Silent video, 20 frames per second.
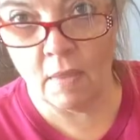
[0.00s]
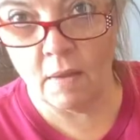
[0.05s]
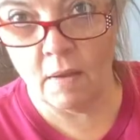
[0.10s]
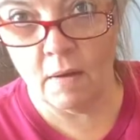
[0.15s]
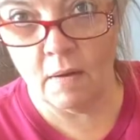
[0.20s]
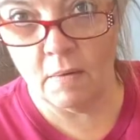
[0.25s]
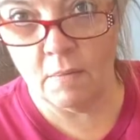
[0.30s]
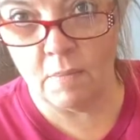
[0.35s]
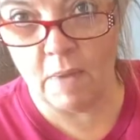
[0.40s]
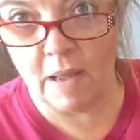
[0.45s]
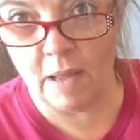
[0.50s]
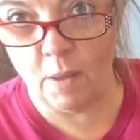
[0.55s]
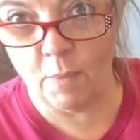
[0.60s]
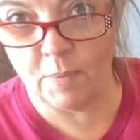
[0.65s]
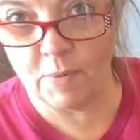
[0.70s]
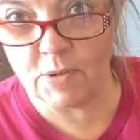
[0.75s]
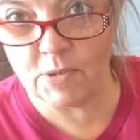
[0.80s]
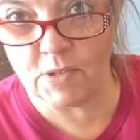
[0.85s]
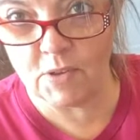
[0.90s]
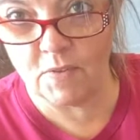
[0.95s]
My
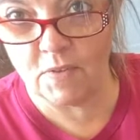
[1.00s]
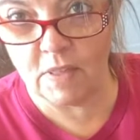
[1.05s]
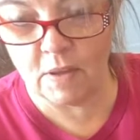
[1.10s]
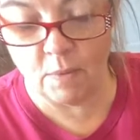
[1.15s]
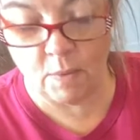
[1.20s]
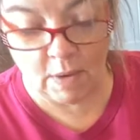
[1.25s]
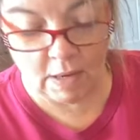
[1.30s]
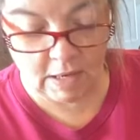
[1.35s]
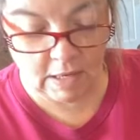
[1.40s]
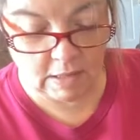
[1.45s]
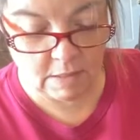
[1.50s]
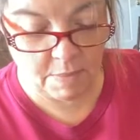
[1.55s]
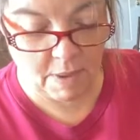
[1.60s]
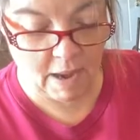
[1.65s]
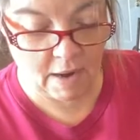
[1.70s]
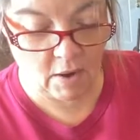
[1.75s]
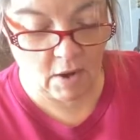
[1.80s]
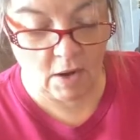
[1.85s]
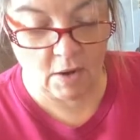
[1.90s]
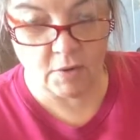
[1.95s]
helper's over there working in the
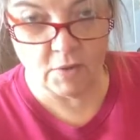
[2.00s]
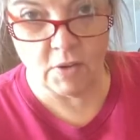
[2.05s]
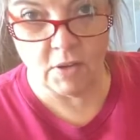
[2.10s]
background.